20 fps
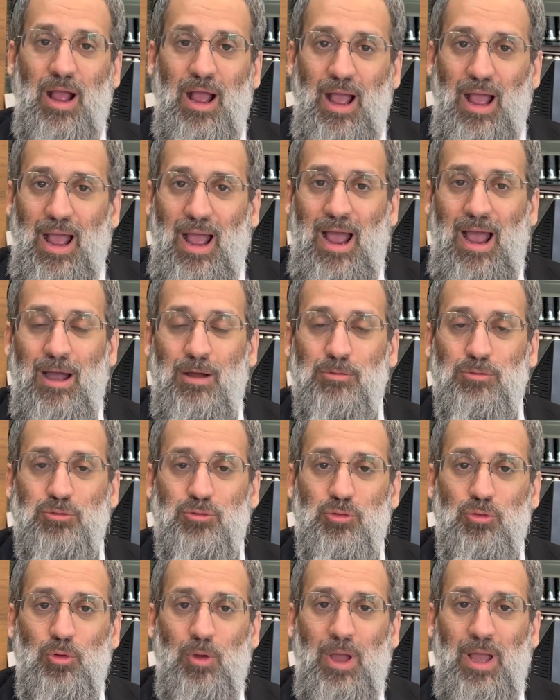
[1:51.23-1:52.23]
how
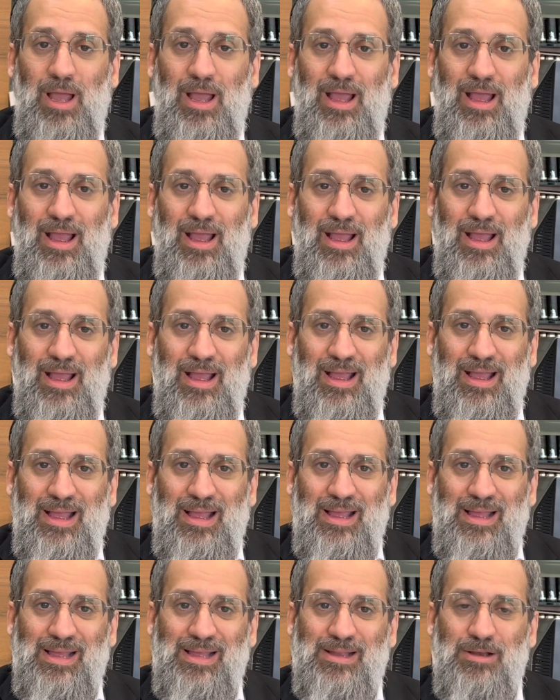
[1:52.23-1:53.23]
to
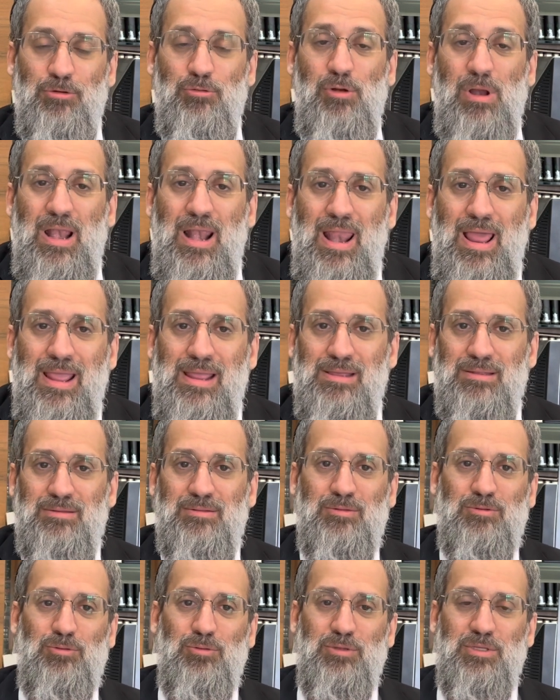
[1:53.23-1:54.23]

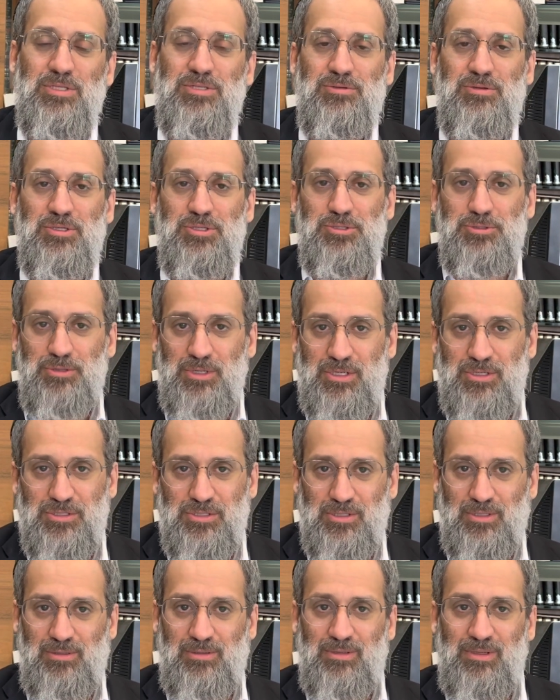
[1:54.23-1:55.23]
relate to this
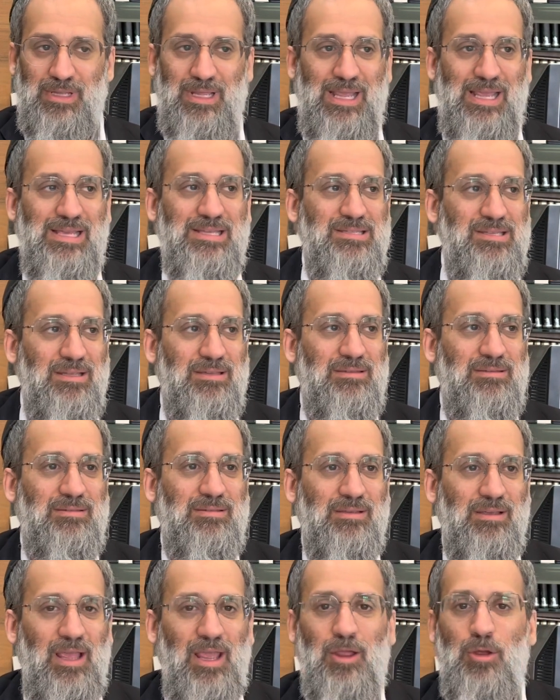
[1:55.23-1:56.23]
restriction. Is it
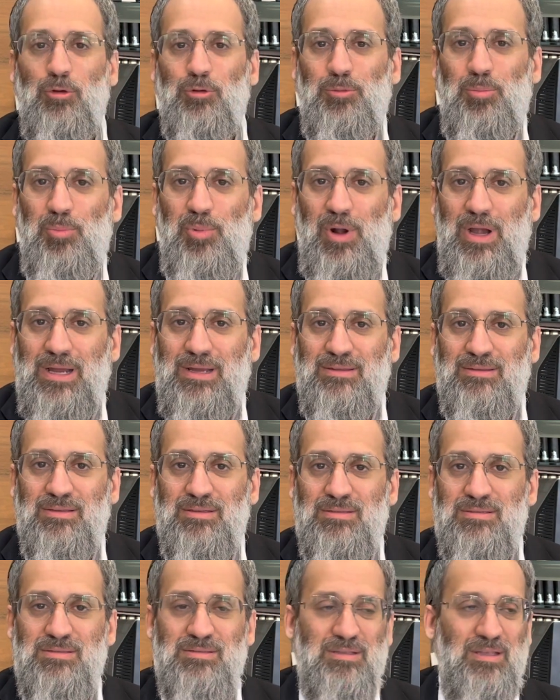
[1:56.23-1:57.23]
a good
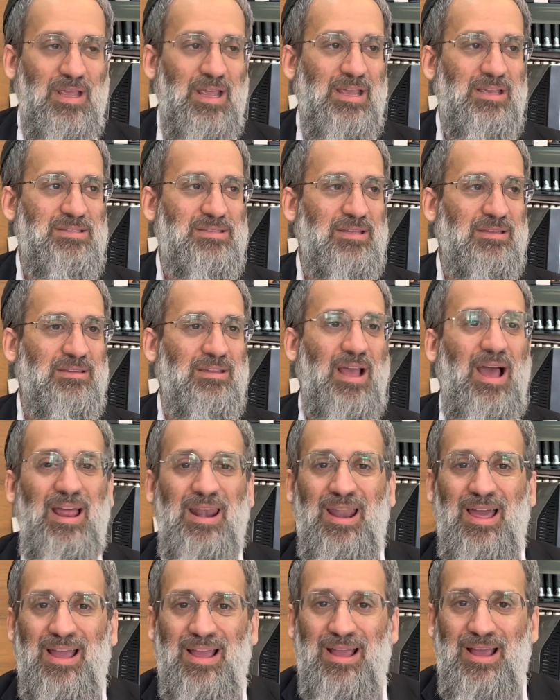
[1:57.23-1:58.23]
practice? Is it a
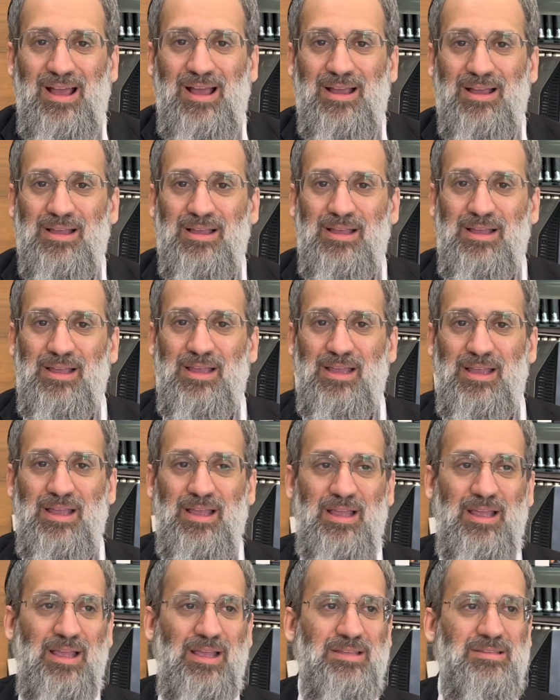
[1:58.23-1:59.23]
halacha?
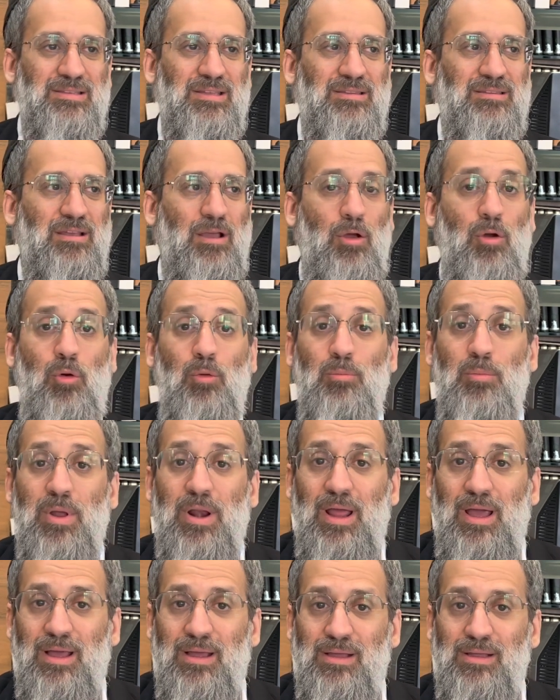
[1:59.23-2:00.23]
Is it a
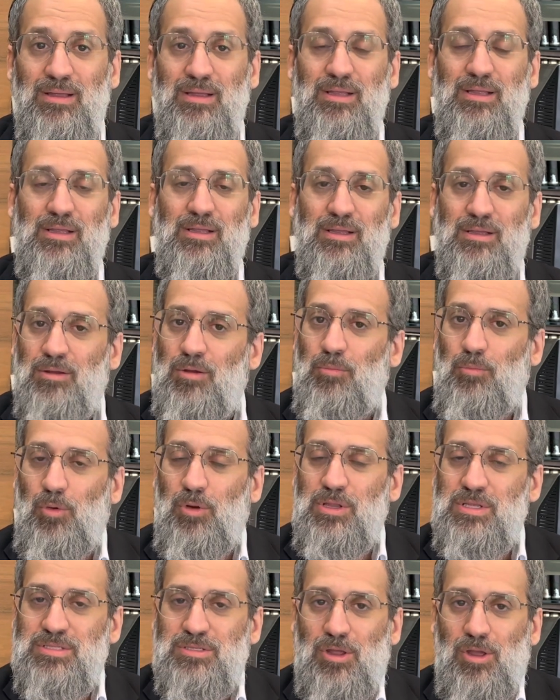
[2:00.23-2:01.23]
humrah? What
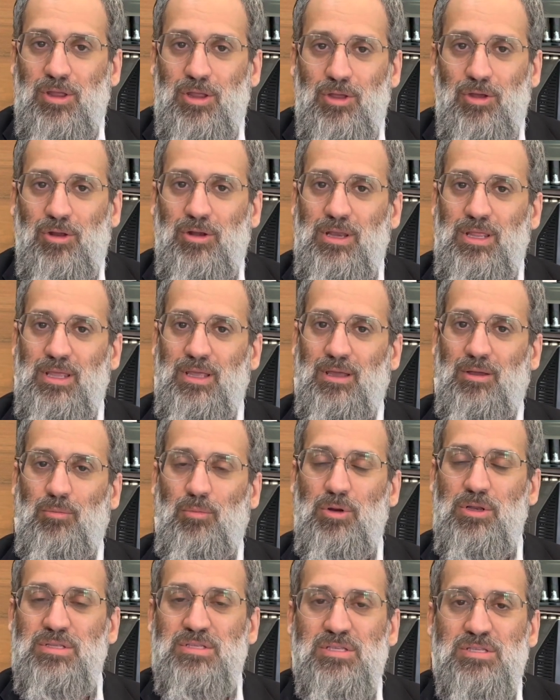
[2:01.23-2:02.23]
is going on here?
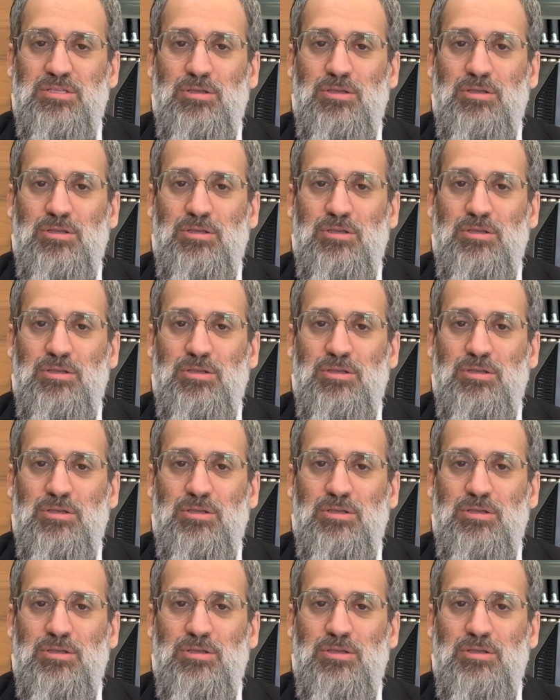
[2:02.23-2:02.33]
What is this